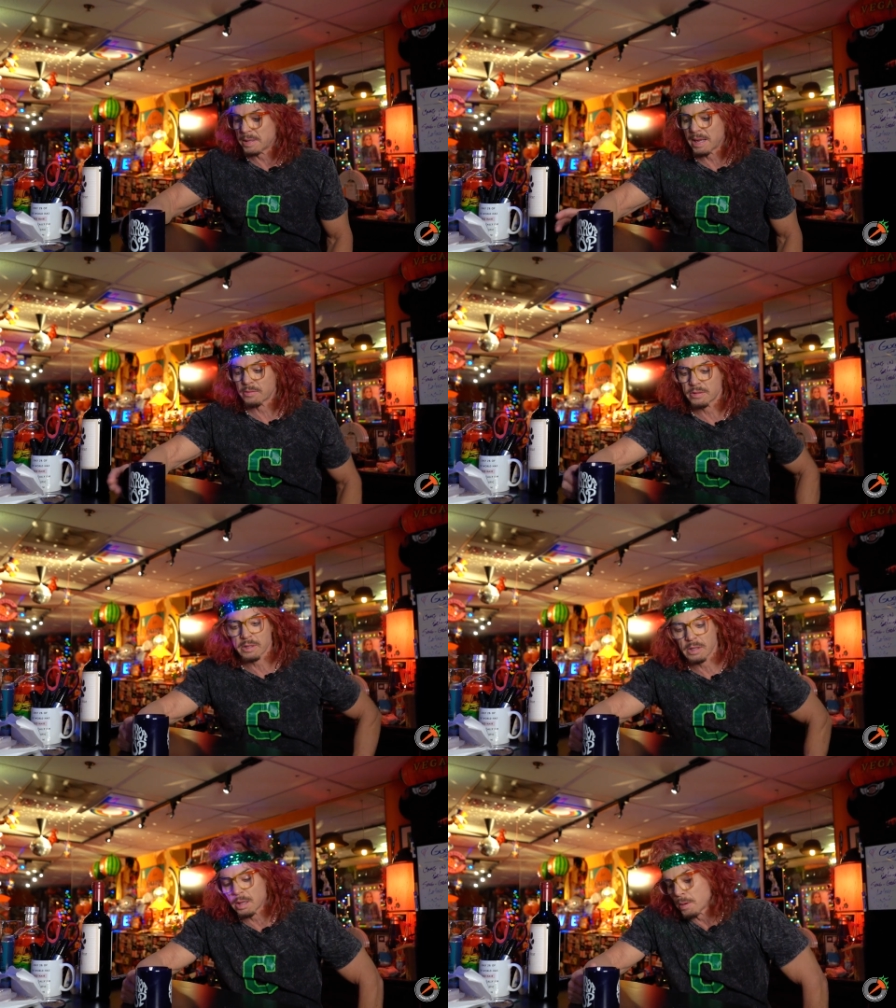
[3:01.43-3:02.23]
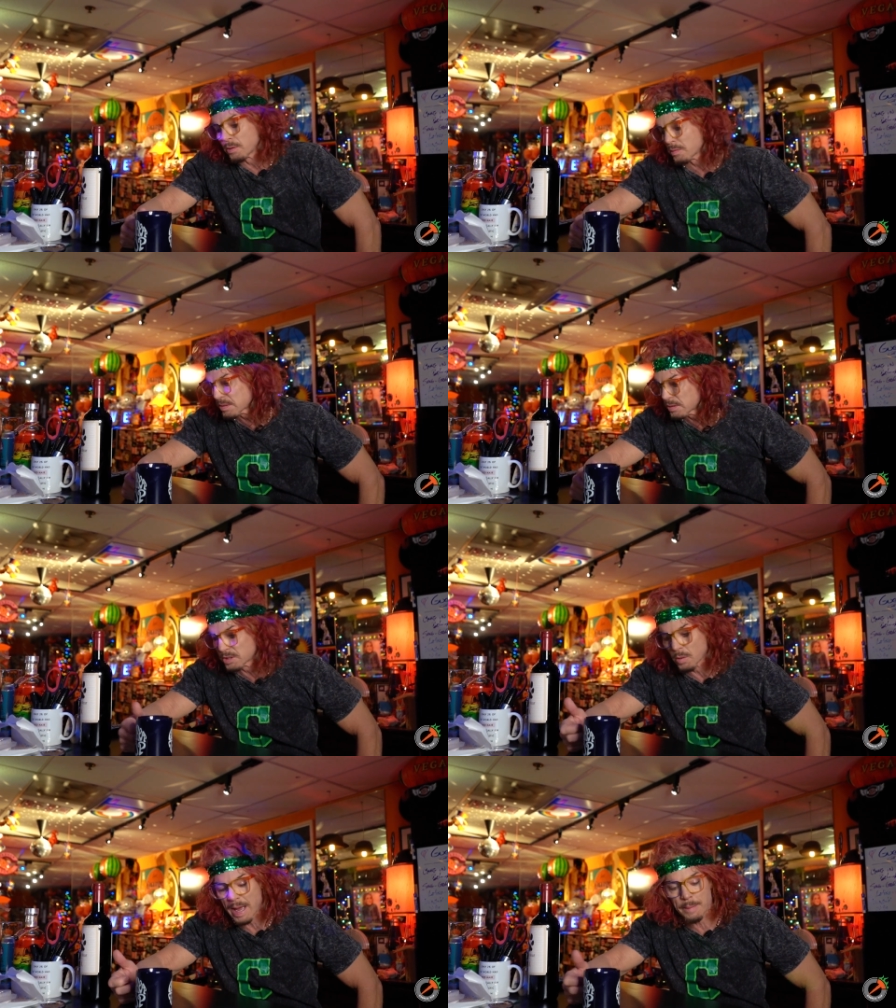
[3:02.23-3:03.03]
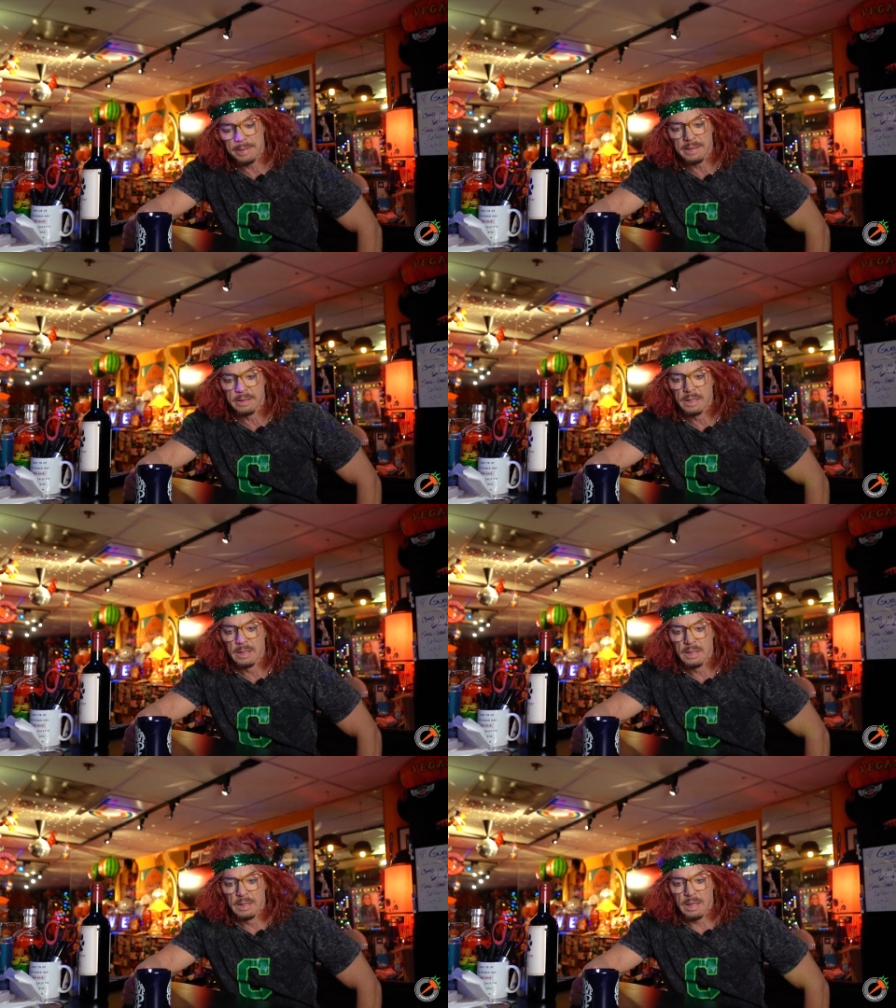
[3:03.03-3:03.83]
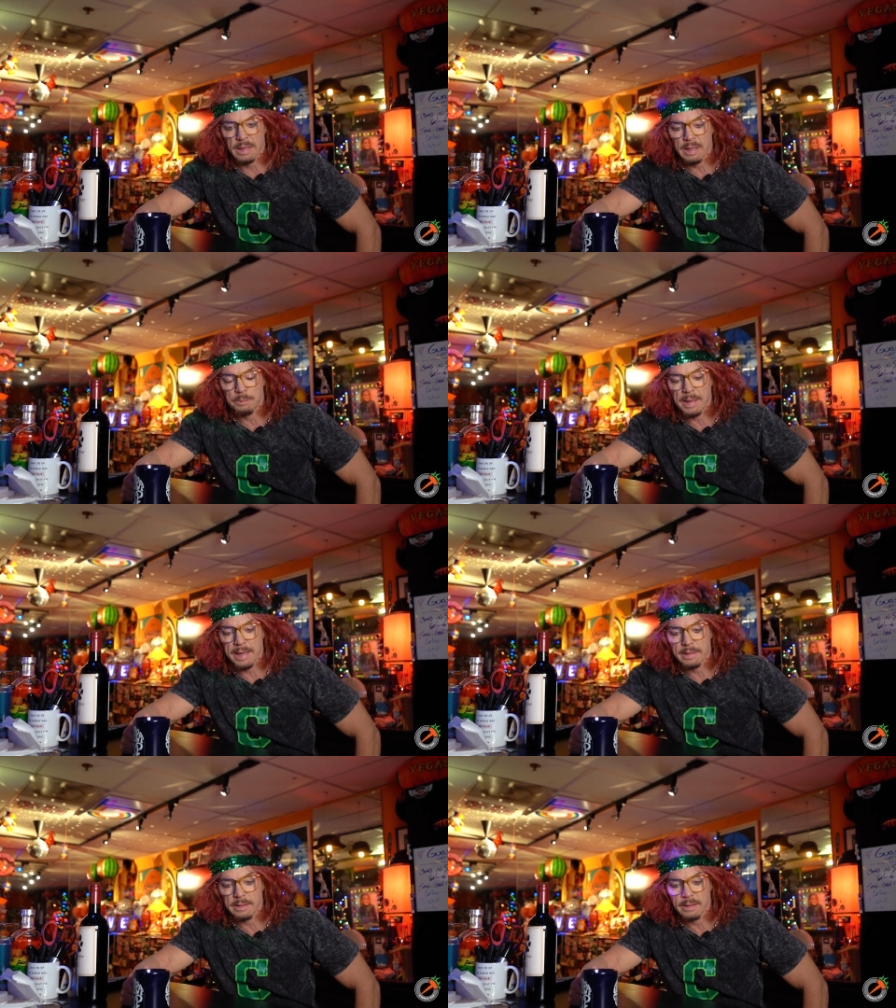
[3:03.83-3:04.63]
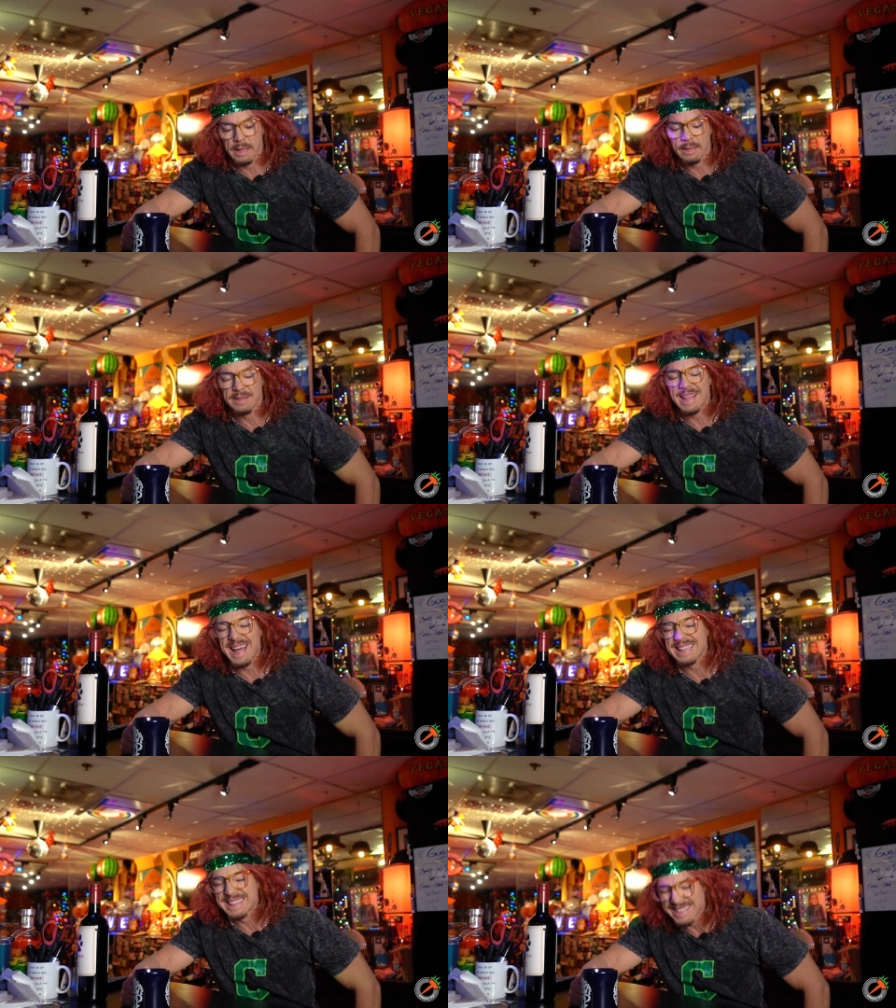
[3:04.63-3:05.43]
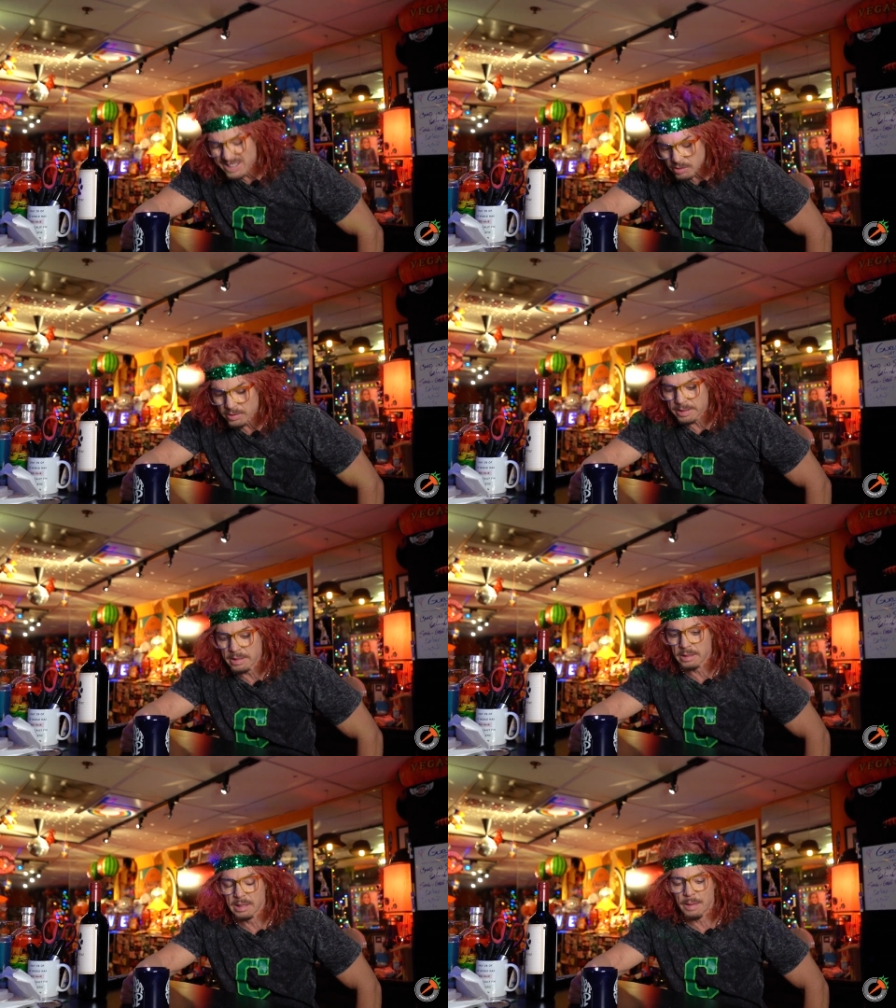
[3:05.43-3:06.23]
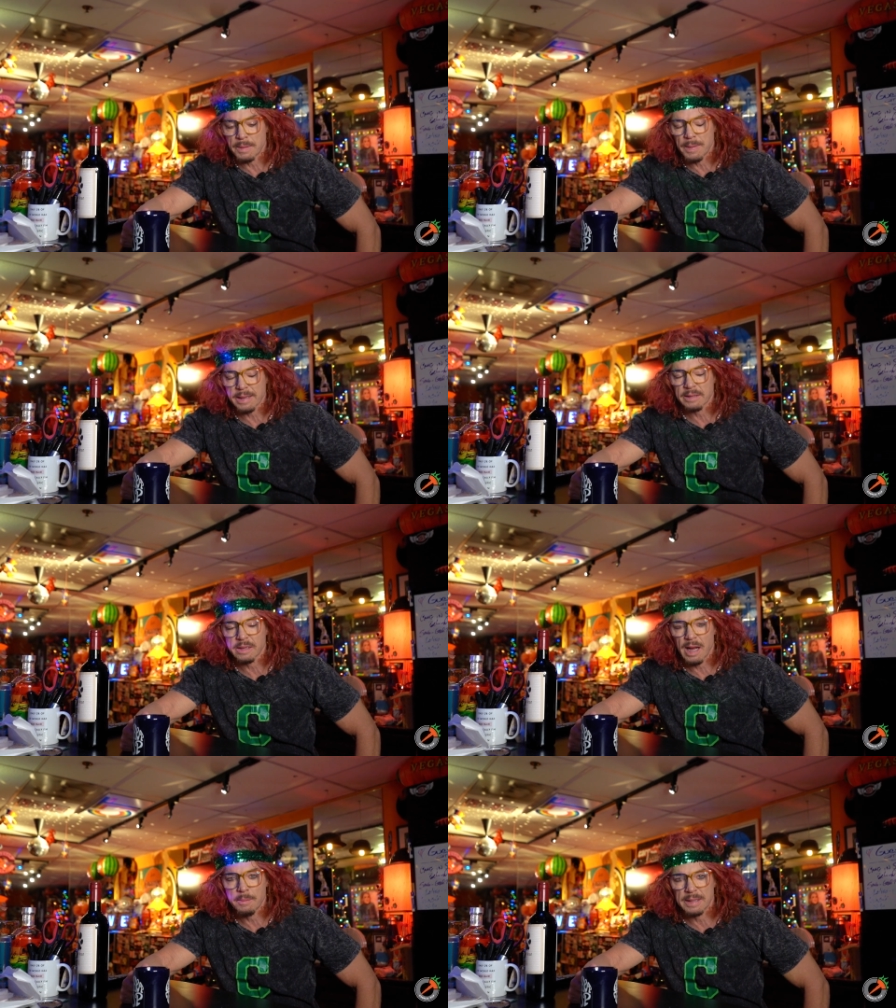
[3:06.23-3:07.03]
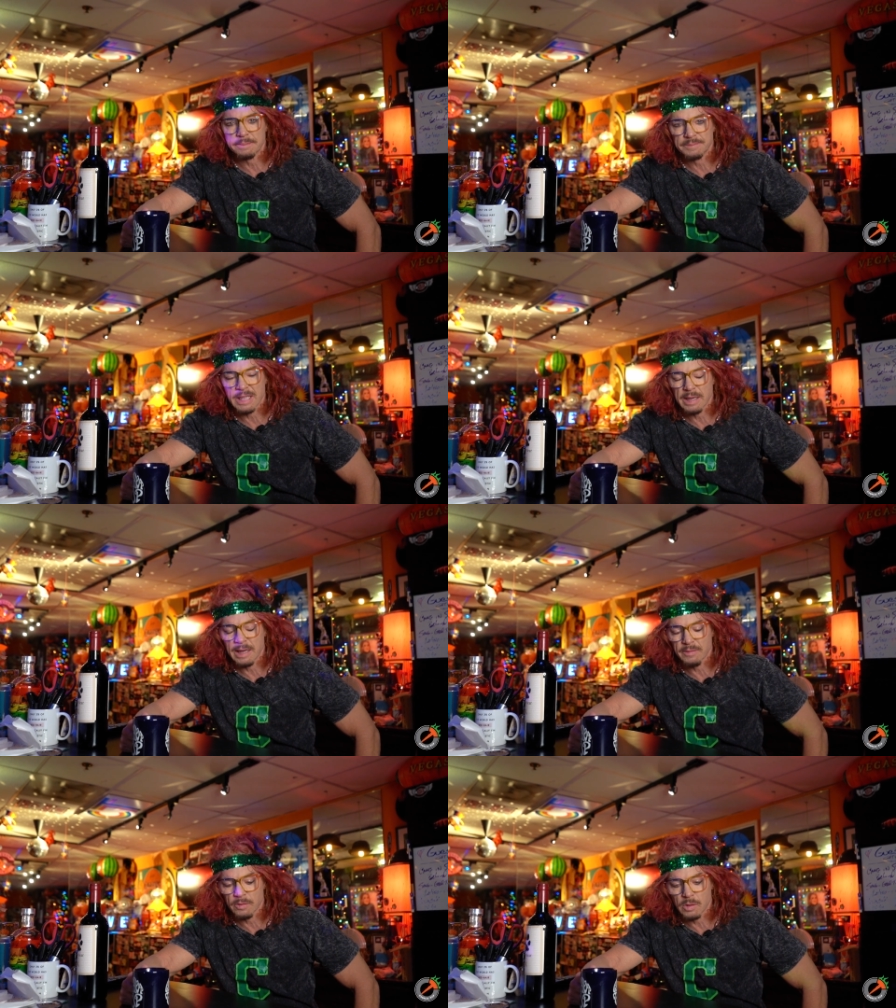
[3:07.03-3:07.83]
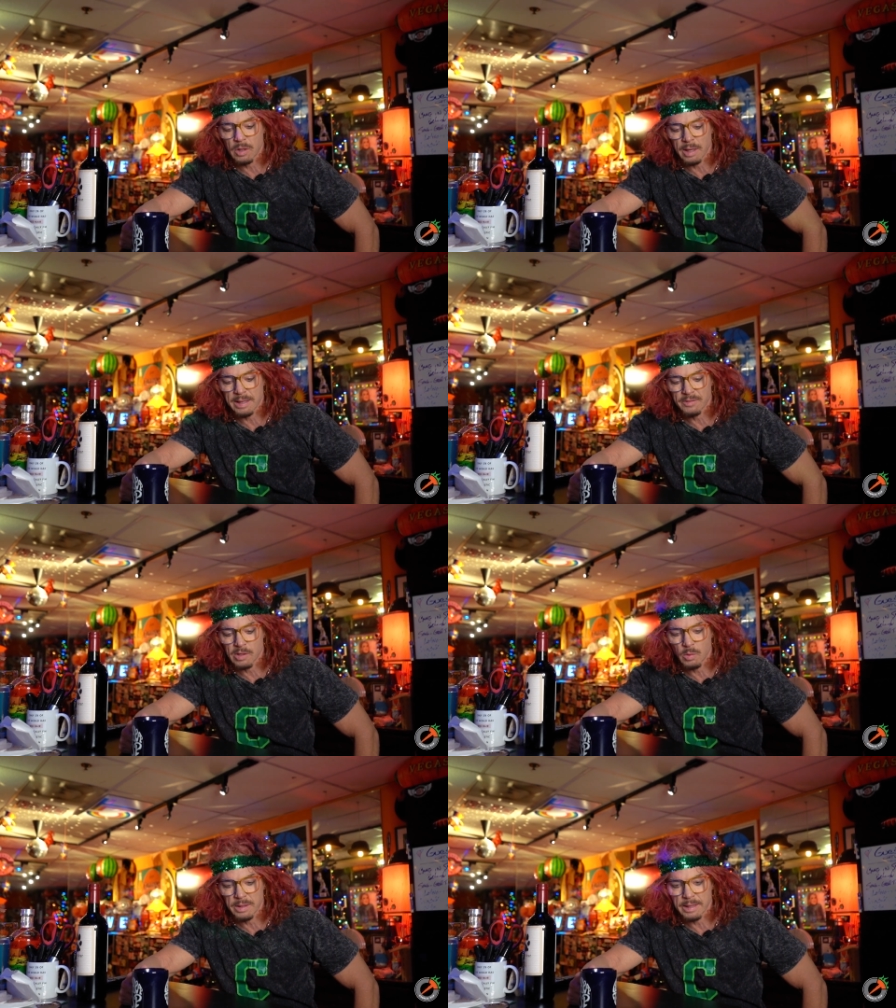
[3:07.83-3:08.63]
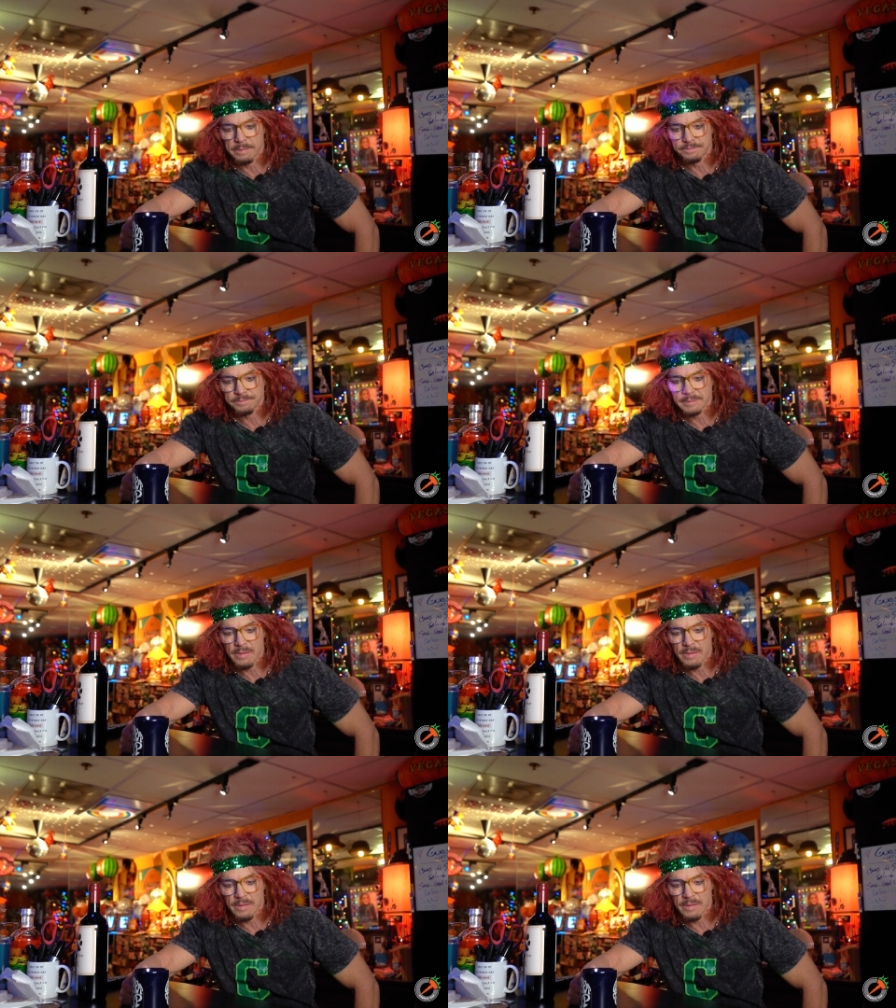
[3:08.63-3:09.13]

bit ever, and the club owner was so happy, and I got paid, and, and that literally got me back into comedy, and I never, I never quit again,